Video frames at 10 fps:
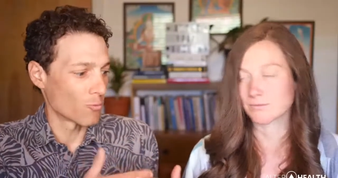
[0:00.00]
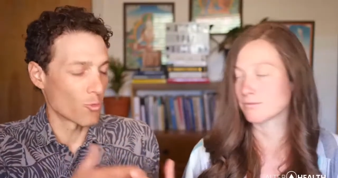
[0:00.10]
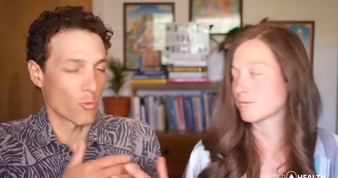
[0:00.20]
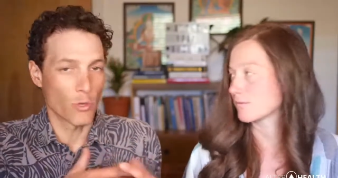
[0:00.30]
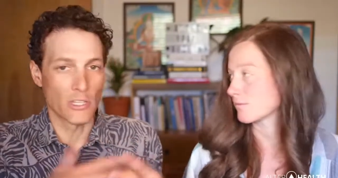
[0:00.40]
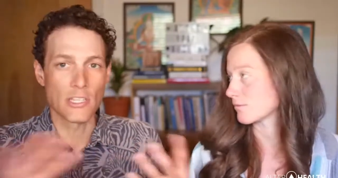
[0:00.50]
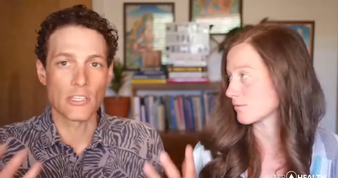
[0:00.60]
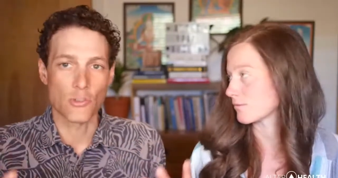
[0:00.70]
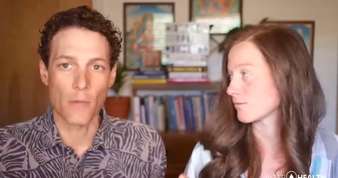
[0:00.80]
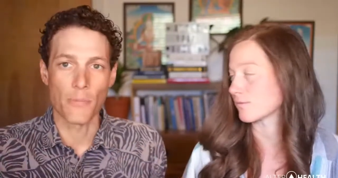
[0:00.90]
Speaker 1: we
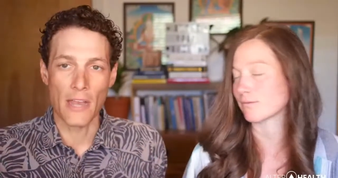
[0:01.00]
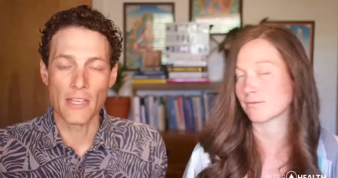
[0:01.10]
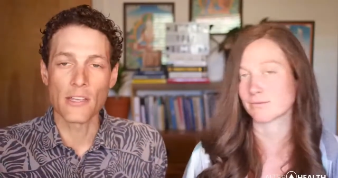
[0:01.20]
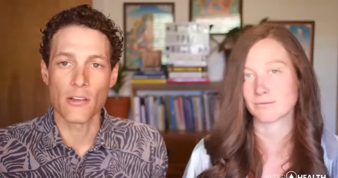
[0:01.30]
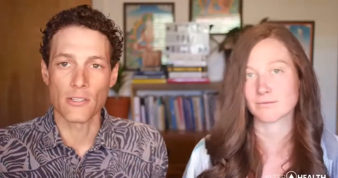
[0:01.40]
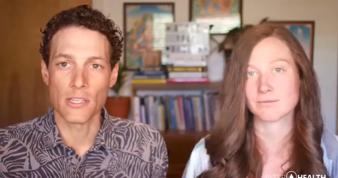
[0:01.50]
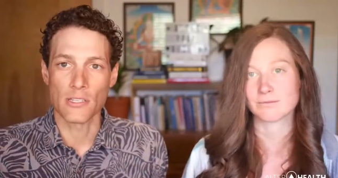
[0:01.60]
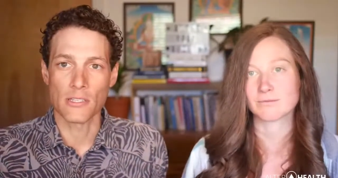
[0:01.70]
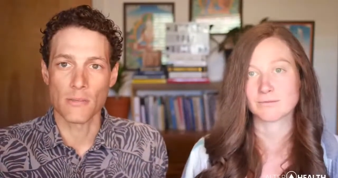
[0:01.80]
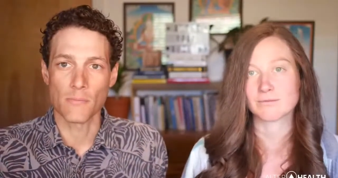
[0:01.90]
disrupt that
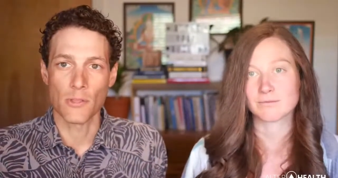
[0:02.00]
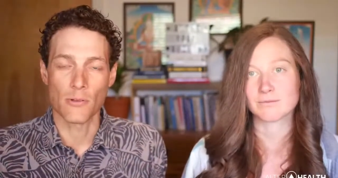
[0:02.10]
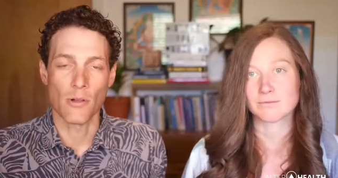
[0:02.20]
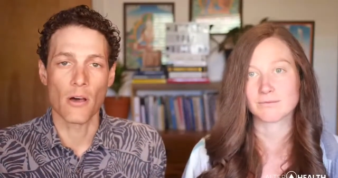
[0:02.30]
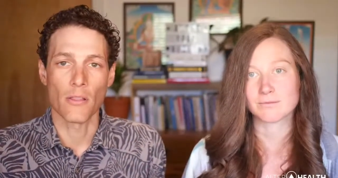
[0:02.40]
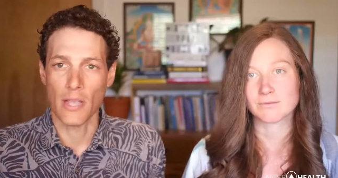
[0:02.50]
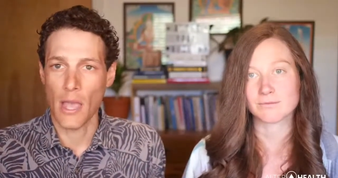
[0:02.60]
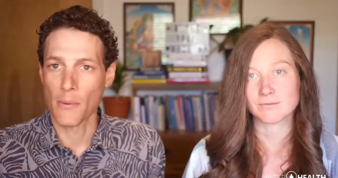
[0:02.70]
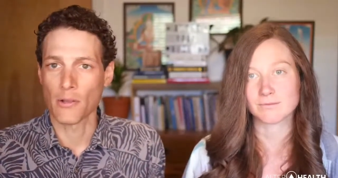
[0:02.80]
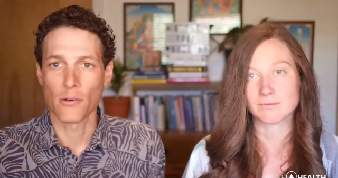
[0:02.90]
ecosystem through all the
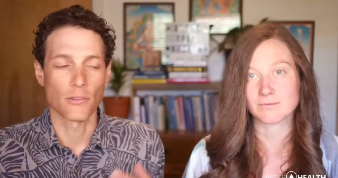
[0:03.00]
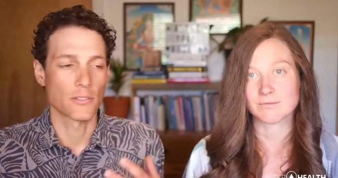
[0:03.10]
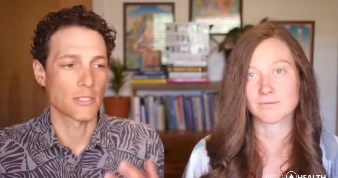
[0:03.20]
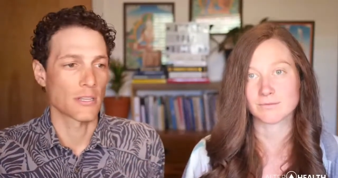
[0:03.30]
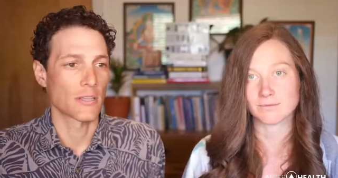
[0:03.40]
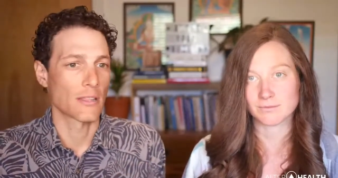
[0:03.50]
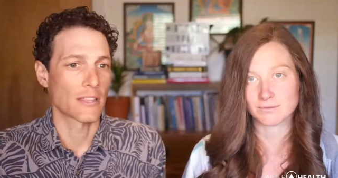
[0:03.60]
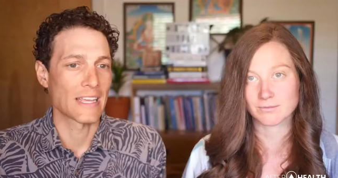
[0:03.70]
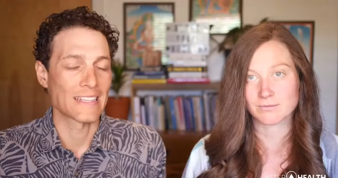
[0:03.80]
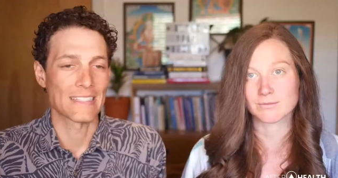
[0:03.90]
chemicals and, and
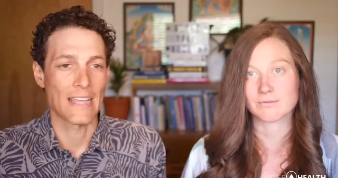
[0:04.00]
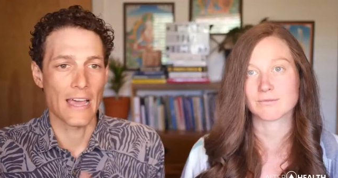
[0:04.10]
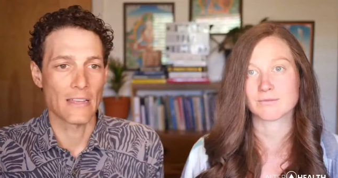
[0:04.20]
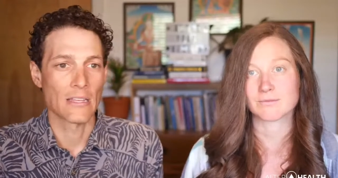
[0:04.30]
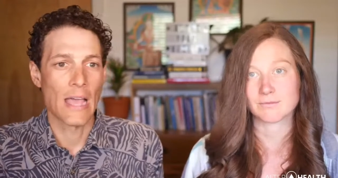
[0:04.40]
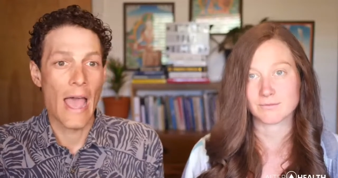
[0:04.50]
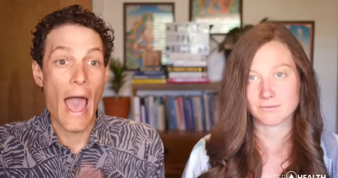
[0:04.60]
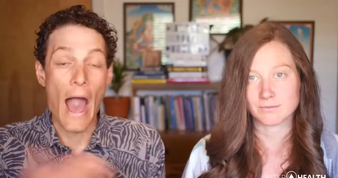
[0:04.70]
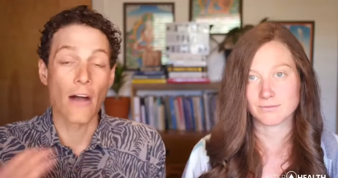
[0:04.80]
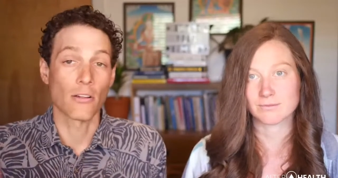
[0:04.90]
things that
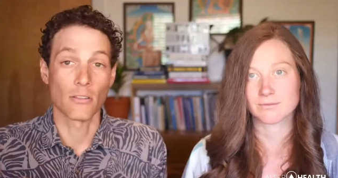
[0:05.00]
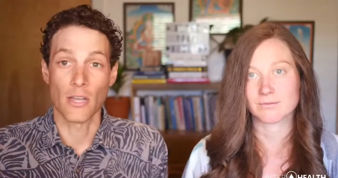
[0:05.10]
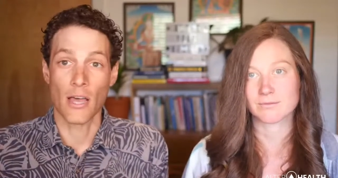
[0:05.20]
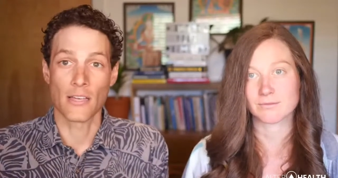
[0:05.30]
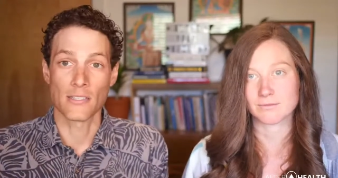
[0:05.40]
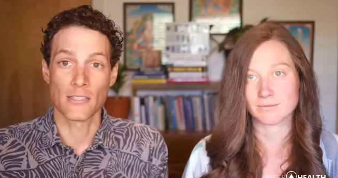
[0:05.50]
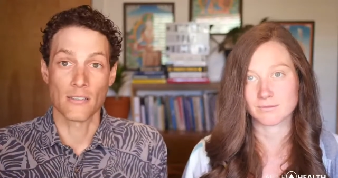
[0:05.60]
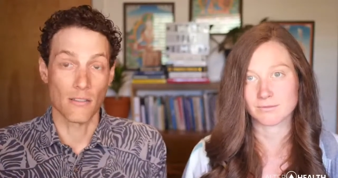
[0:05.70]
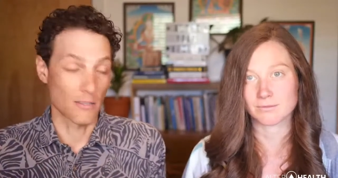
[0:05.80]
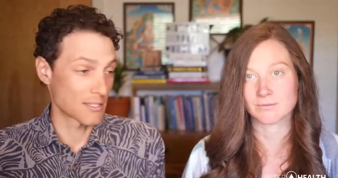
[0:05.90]
alkalinize the
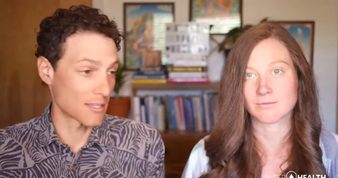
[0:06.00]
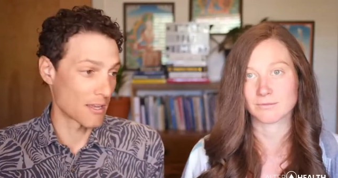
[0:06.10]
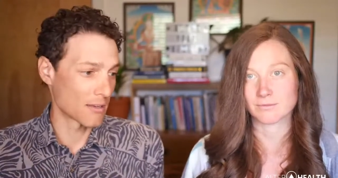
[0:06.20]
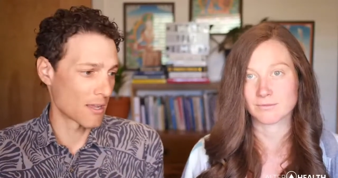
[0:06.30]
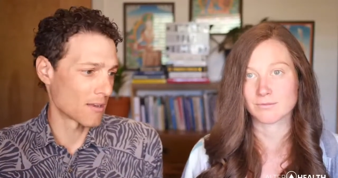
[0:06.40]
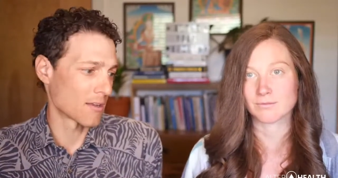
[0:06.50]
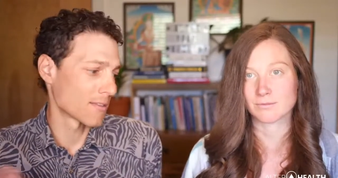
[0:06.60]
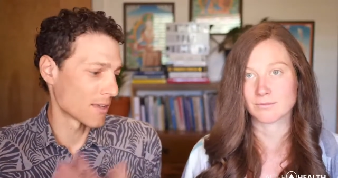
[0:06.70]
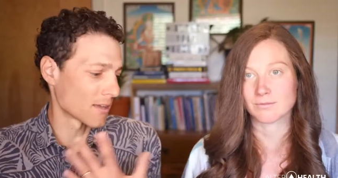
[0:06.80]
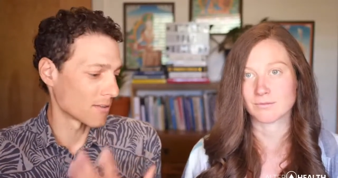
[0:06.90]
skin. And I think
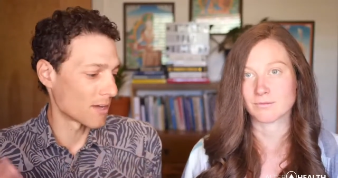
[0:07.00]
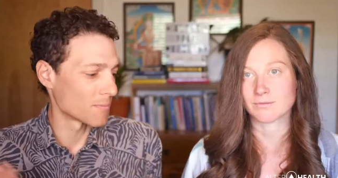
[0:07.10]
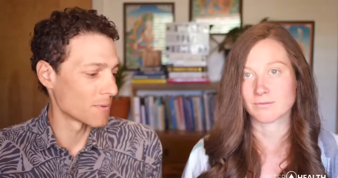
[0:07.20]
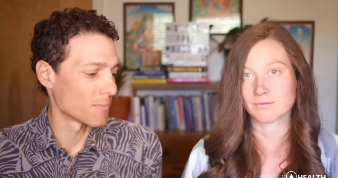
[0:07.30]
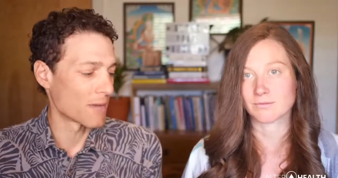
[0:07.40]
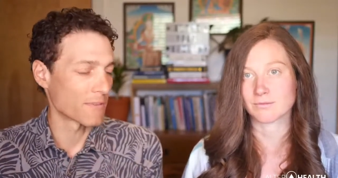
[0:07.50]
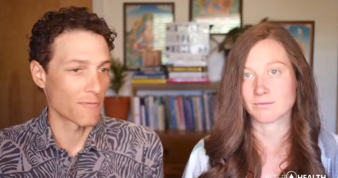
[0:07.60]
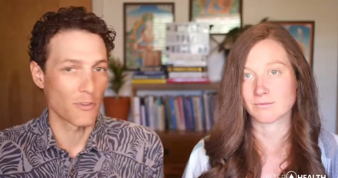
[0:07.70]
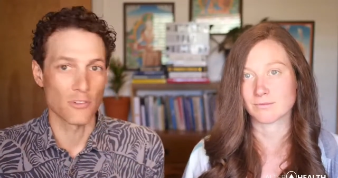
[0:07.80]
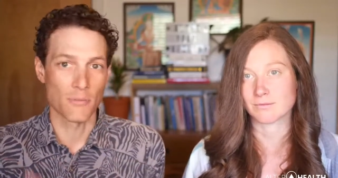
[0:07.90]
a lot of people have
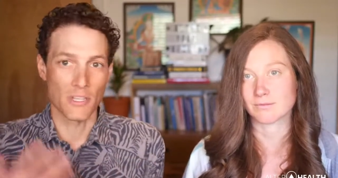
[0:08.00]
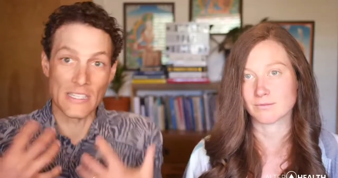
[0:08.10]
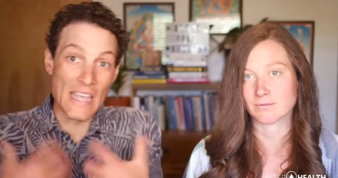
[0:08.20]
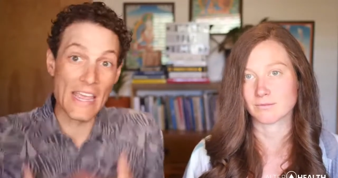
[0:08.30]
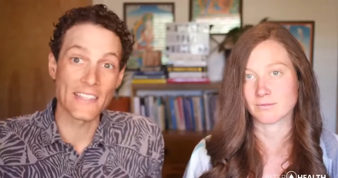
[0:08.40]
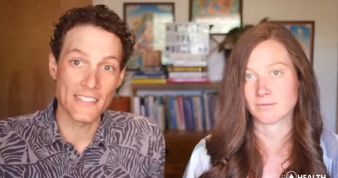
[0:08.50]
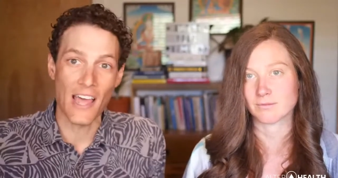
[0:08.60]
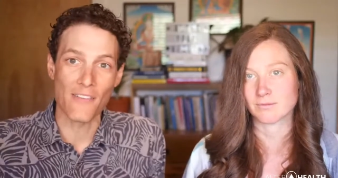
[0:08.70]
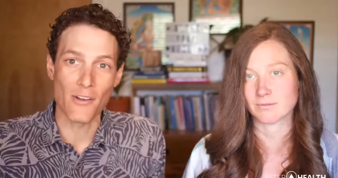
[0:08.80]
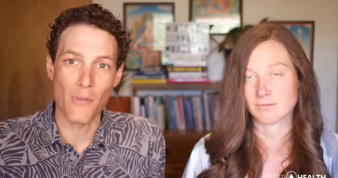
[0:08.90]
confusion because the inside of our
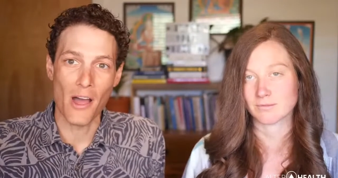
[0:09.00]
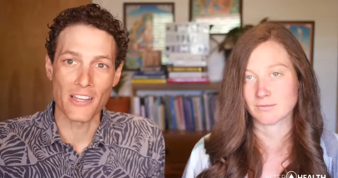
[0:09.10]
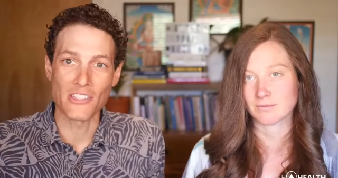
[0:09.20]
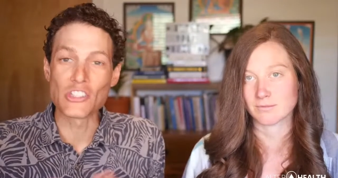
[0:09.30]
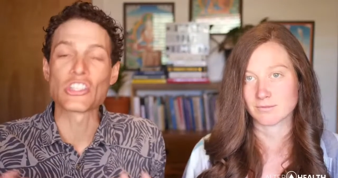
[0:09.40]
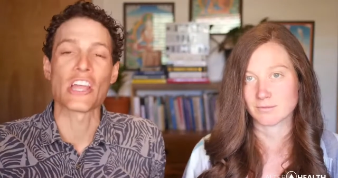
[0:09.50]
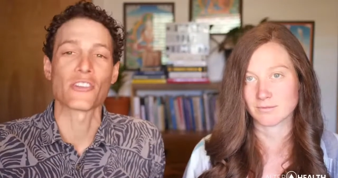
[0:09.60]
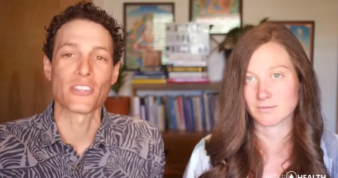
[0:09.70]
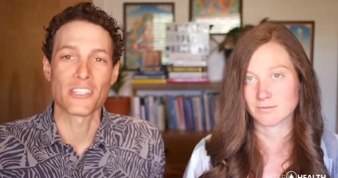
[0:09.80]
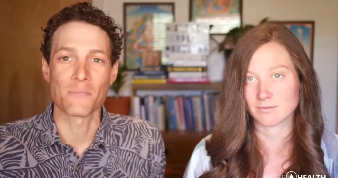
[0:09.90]
body, generally
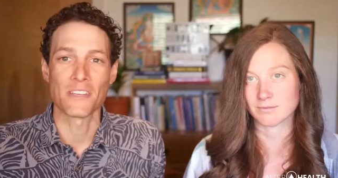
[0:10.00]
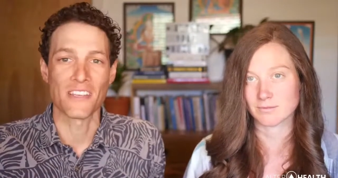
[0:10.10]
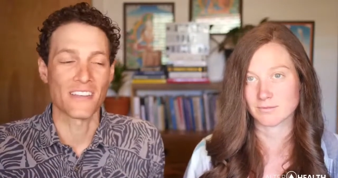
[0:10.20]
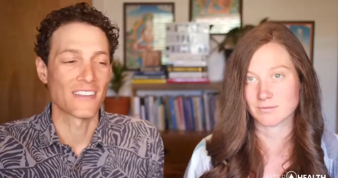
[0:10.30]
speaking,